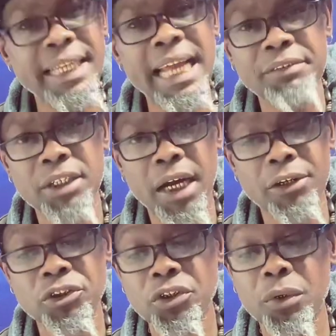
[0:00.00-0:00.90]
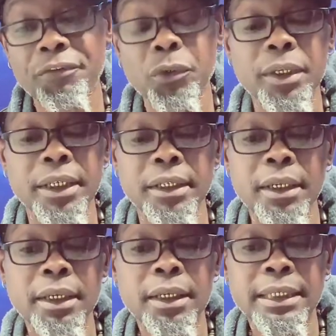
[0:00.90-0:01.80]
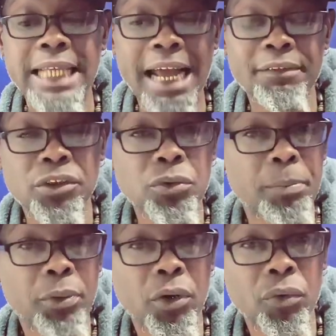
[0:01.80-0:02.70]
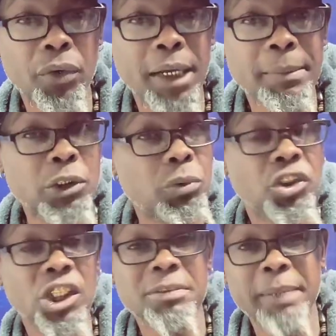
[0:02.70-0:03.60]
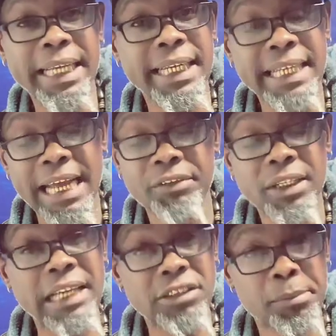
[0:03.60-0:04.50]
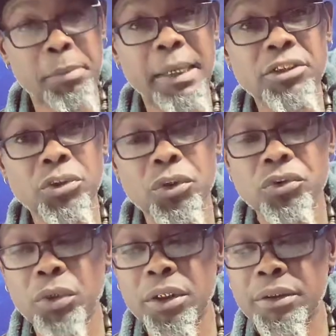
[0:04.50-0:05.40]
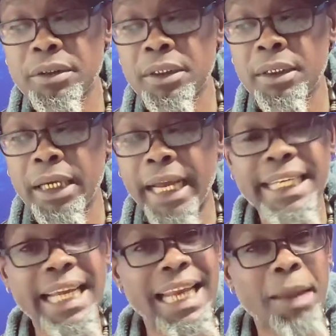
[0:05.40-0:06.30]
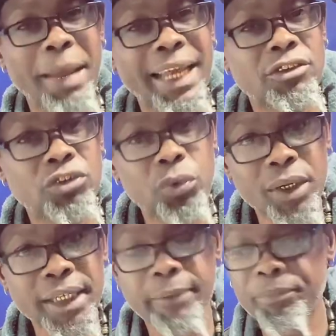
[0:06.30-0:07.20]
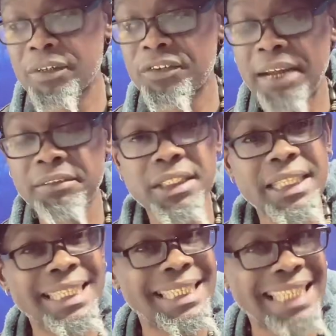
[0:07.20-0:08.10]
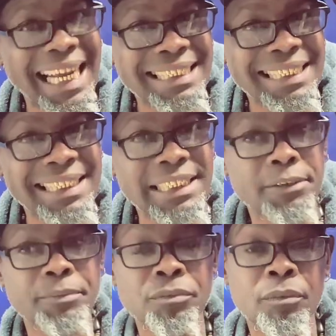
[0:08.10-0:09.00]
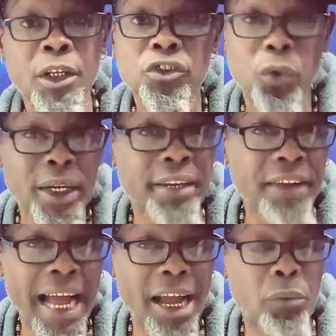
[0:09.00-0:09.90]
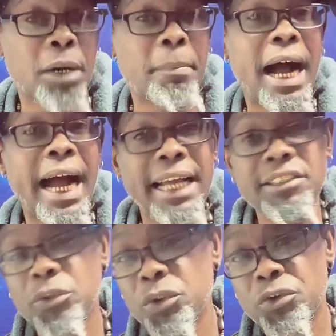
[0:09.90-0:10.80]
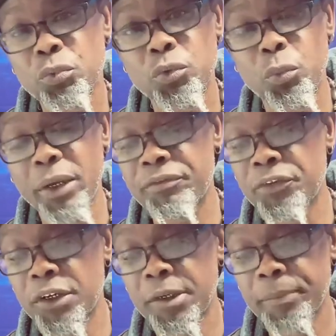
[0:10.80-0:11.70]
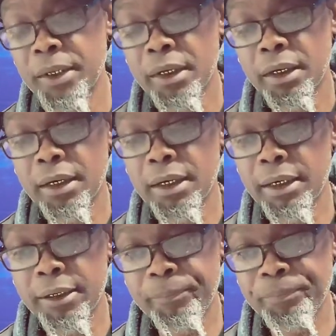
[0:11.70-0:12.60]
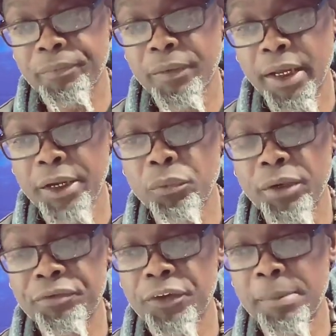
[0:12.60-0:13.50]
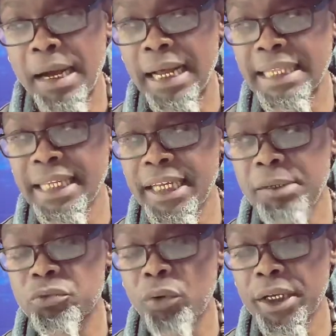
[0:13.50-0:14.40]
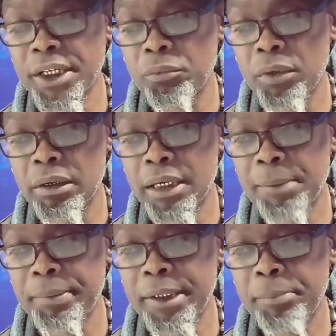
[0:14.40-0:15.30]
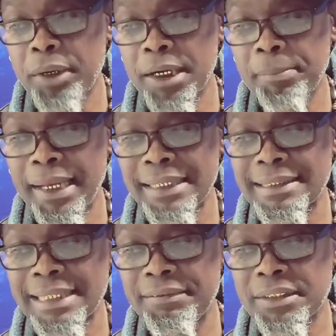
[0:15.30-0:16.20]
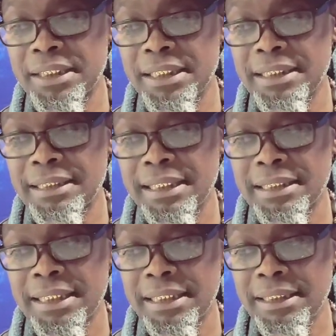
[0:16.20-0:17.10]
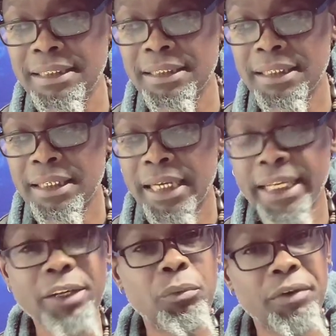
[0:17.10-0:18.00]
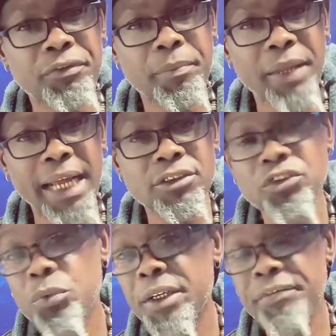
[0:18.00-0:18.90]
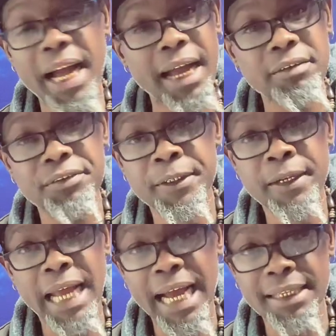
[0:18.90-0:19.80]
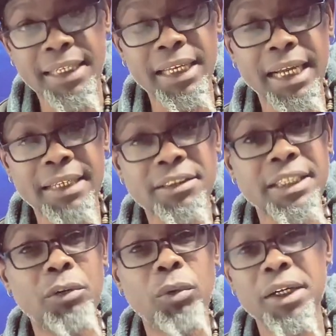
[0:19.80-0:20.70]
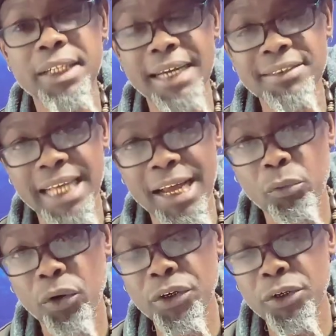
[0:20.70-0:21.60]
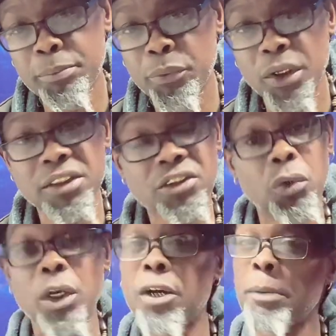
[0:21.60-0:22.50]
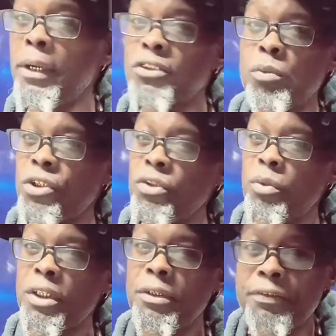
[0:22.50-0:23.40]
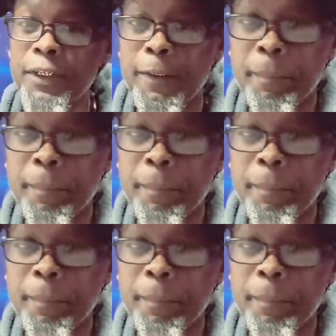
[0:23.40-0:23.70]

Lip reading: $11. So if you can dive into a program and you were just making 11 like some of my students was, and now they making 20, 17, 19, 25. One of my highest students went from, I think he was working at one company, probably making 17, 16, and he went from that to 25 after class. Stick welding outside, working on bridges. So it all depends on what you want to do,